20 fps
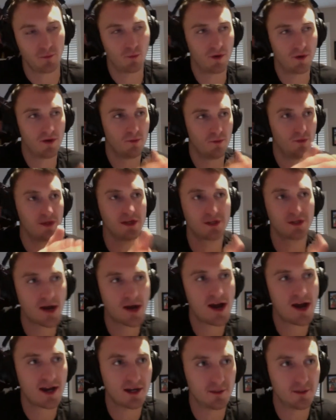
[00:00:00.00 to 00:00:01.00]
What when you're
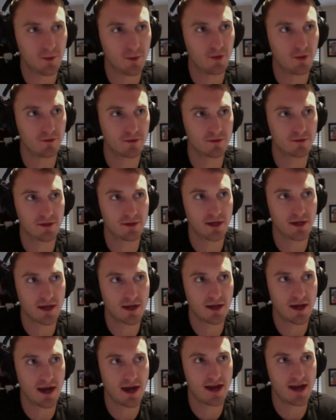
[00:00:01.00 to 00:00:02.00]
talking about,
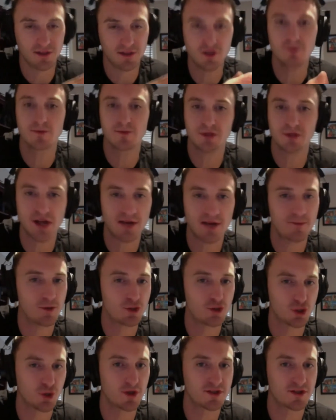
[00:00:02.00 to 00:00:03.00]
I assume you're talking
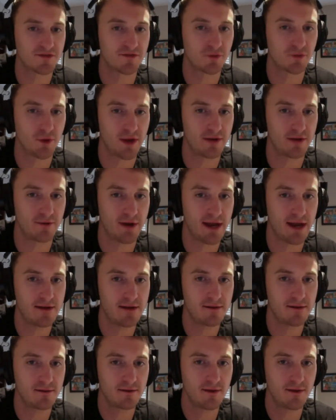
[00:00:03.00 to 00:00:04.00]
about George Floyd, right?